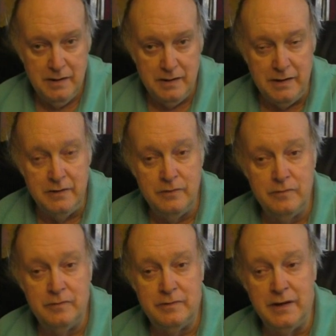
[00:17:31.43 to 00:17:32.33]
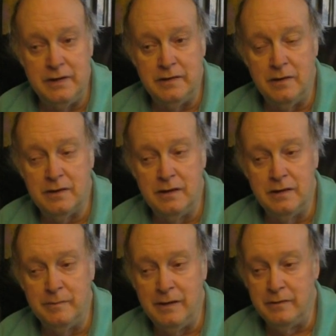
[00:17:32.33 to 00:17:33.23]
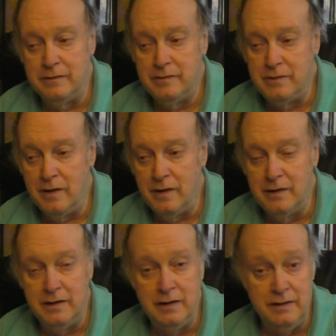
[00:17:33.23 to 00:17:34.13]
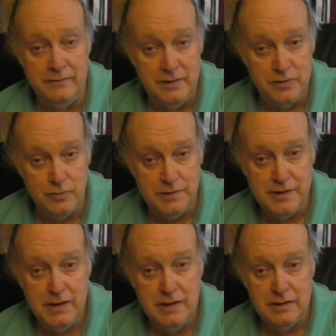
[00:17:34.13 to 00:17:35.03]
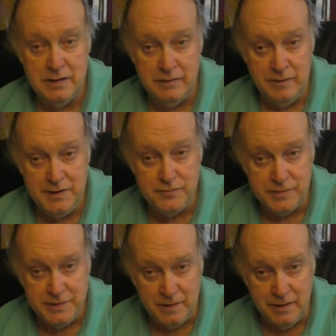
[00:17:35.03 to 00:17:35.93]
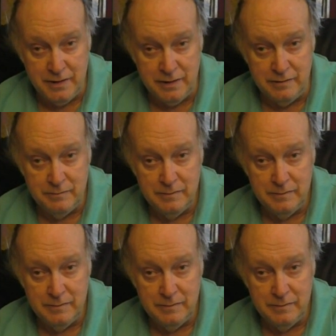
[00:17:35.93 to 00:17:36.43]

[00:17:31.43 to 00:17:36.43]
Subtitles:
They knew that talking about targeted individuals, their race was targeted